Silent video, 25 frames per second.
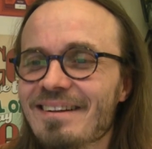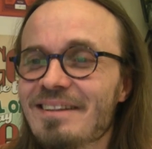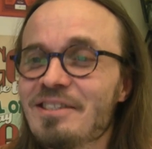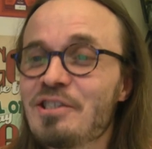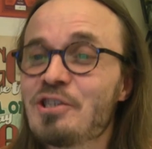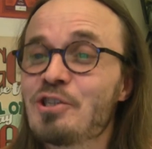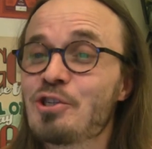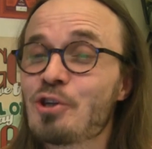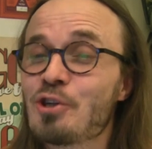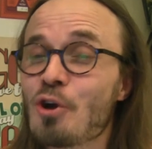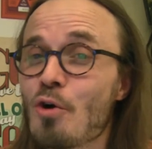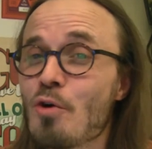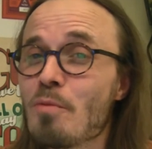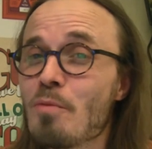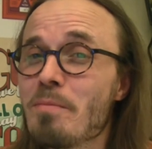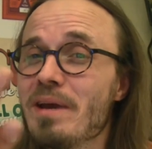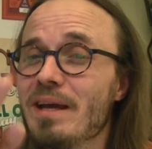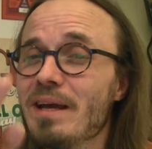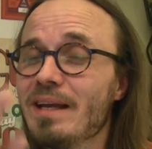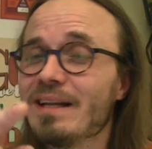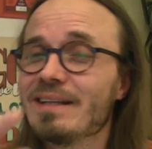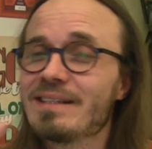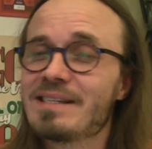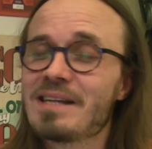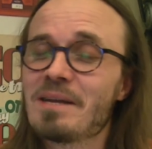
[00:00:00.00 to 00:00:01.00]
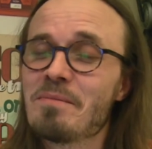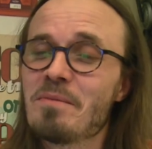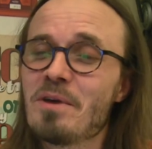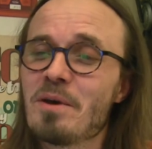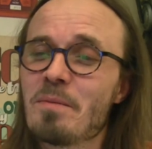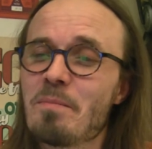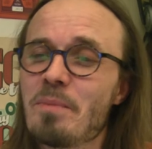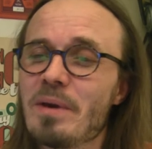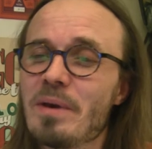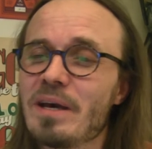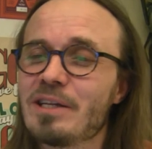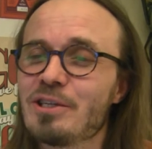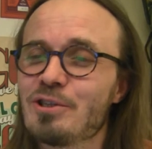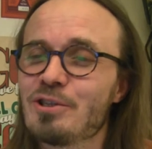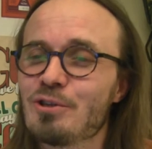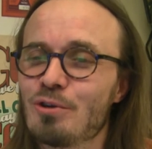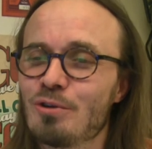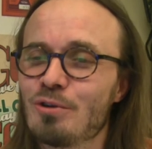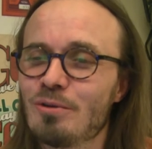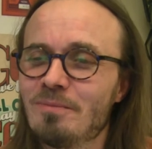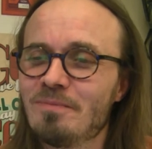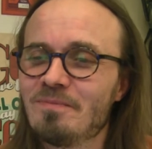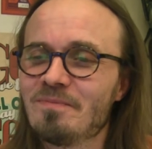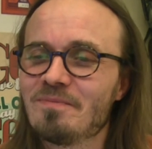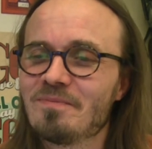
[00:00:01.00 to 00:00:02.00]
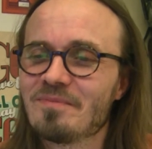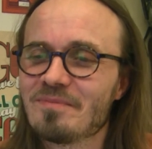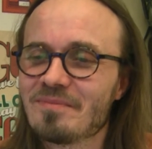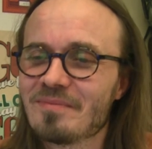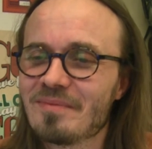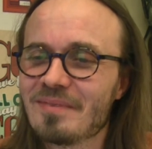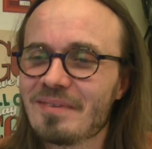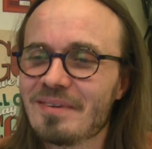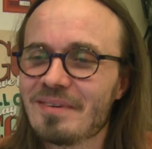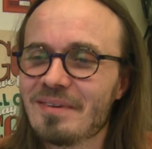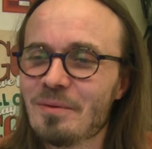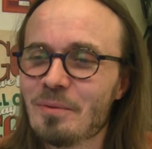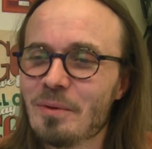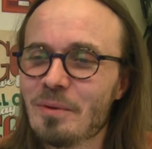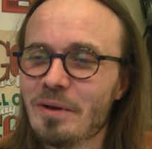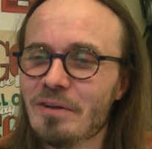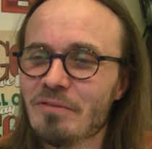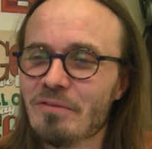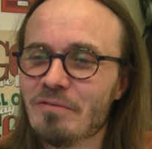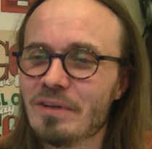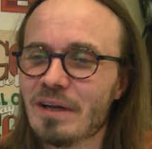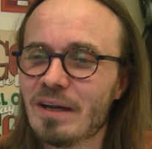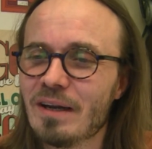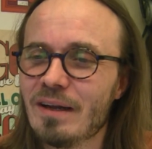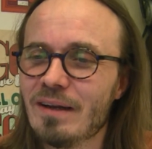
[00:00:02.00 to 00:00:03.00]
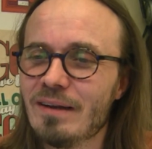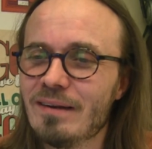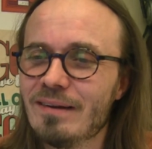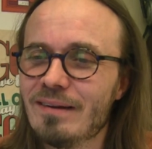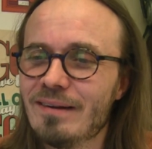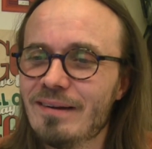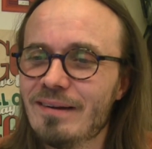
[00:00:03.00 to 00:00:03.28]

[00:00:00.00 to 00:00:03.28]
Show me, send me a picture when you've done it.